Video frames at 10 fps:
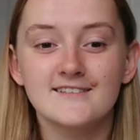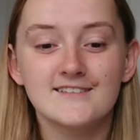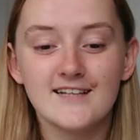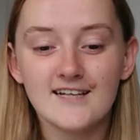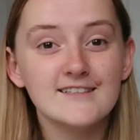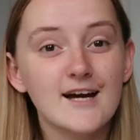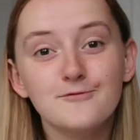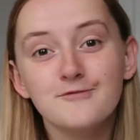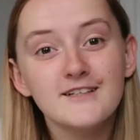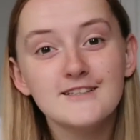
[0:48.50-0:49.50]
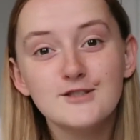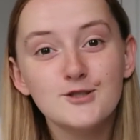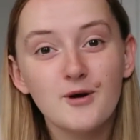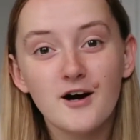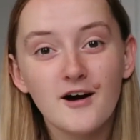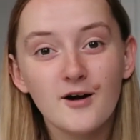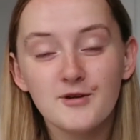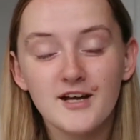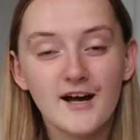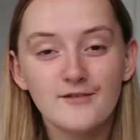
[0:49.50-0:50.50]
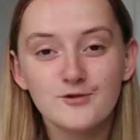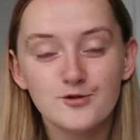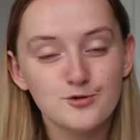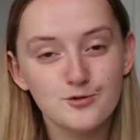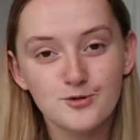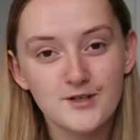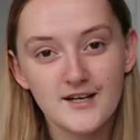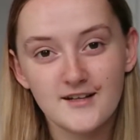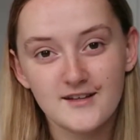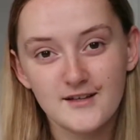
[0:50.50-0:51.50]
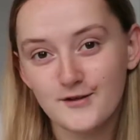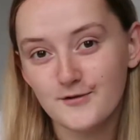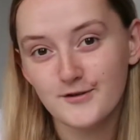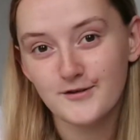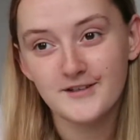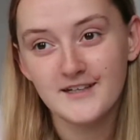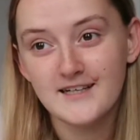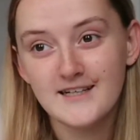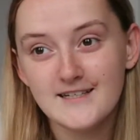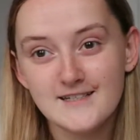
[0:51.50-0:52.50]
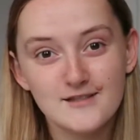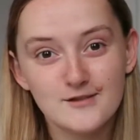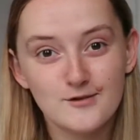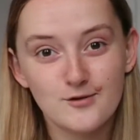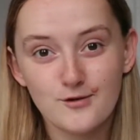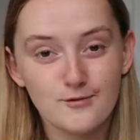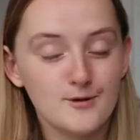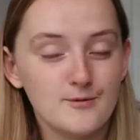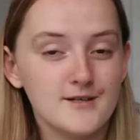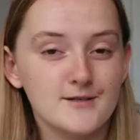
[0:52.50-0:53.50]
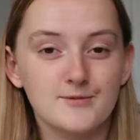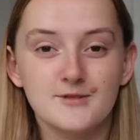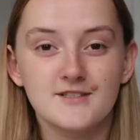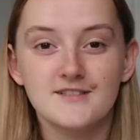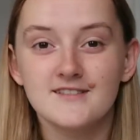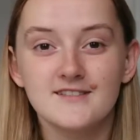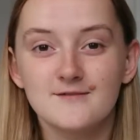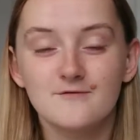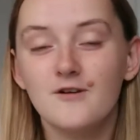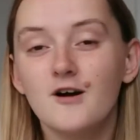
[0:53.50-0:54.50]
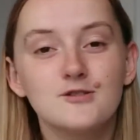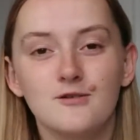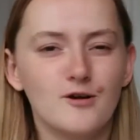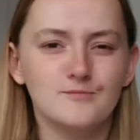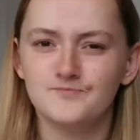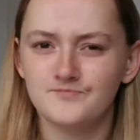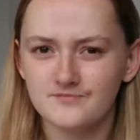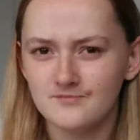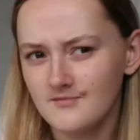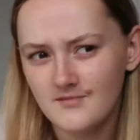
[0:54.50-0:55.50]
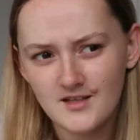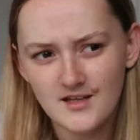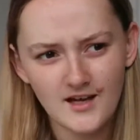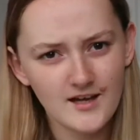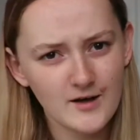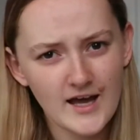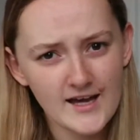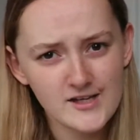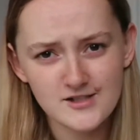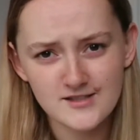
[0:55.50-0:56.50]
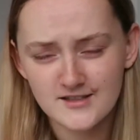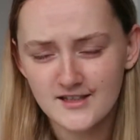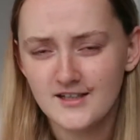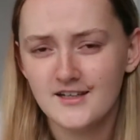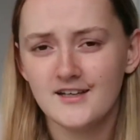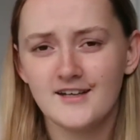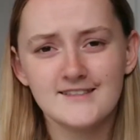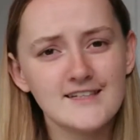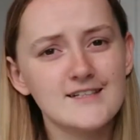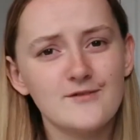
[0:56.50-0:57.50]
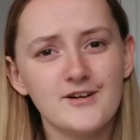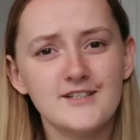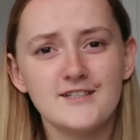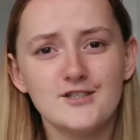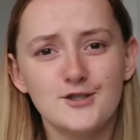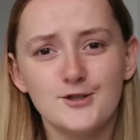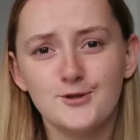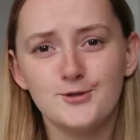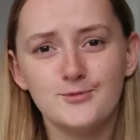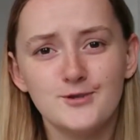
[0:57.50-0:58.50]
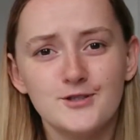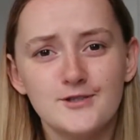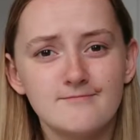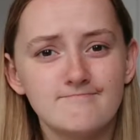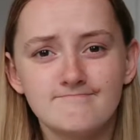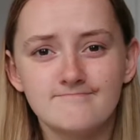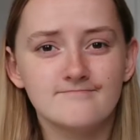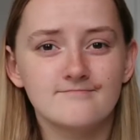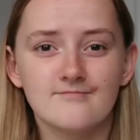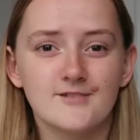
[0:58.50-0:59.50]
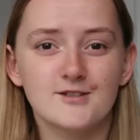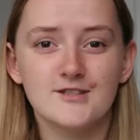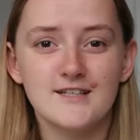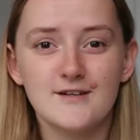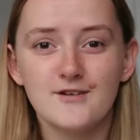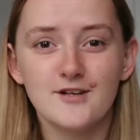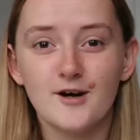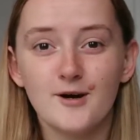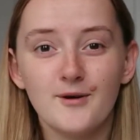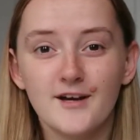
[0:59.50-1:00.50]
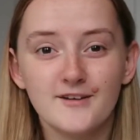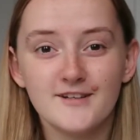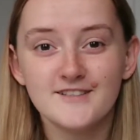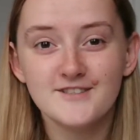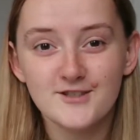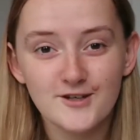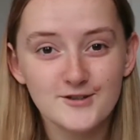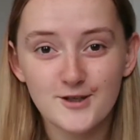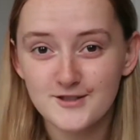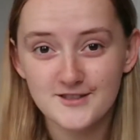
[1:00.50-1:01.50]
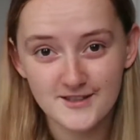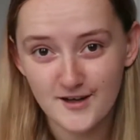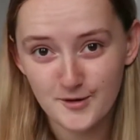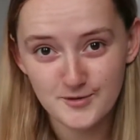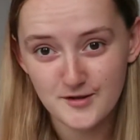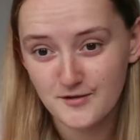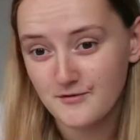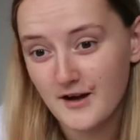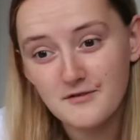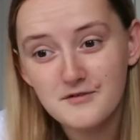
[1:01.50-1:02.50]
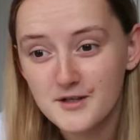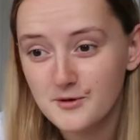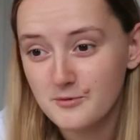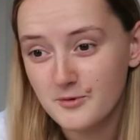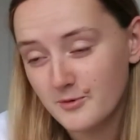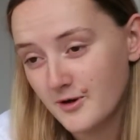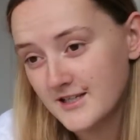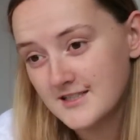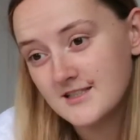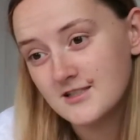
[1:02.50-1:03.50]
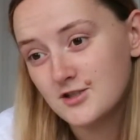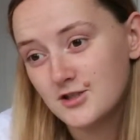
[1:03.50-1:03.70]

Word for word: sat down ready to do art. I mean, I haven't drawn anything for at least three weeks, which is far too long and ages. I sat down ready to to give it a go, and I just couldn't. I was either faffing with what idea to